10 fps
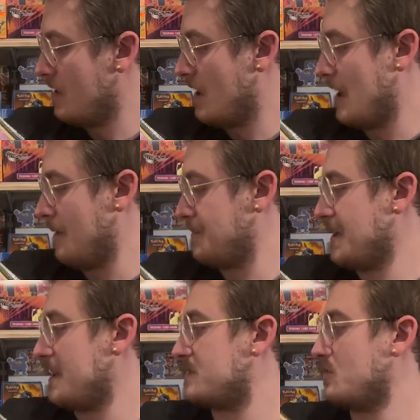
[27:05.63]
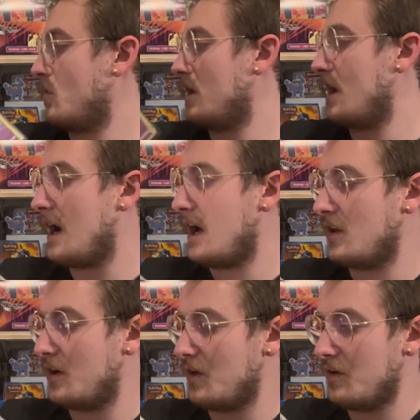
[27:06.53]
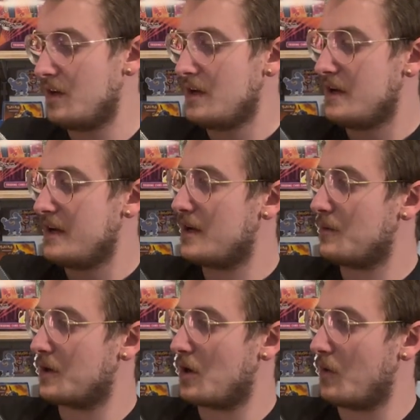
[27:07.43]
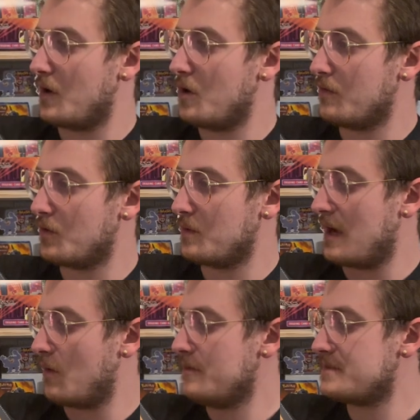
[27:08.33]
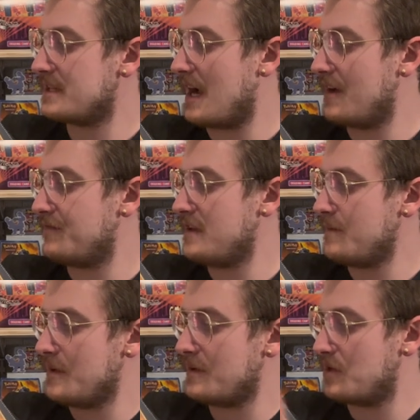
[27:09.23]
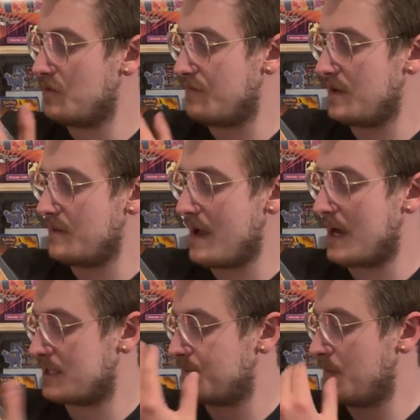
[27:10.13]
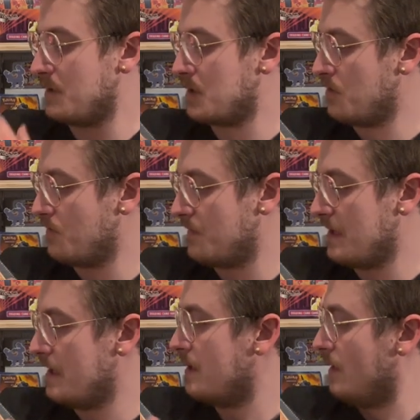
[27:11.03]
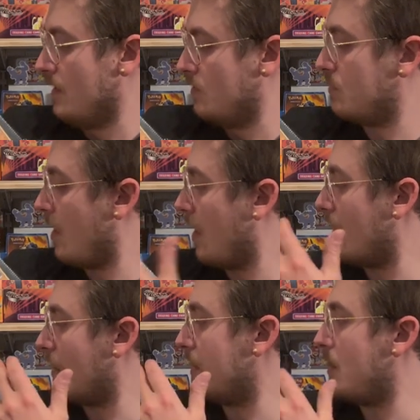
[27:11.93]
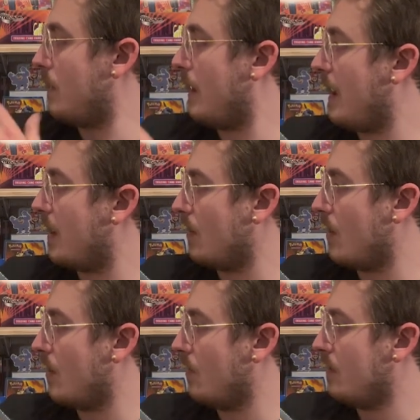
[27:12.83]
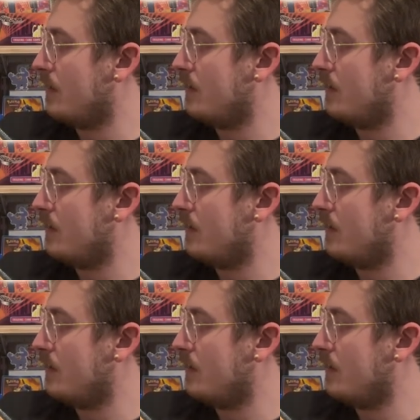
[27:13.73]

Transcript: Um, Dusknoir hollow. Here we're going over. We got Whimsicott V, Mimikyu V max, Mimikyu V, Lucario hollow.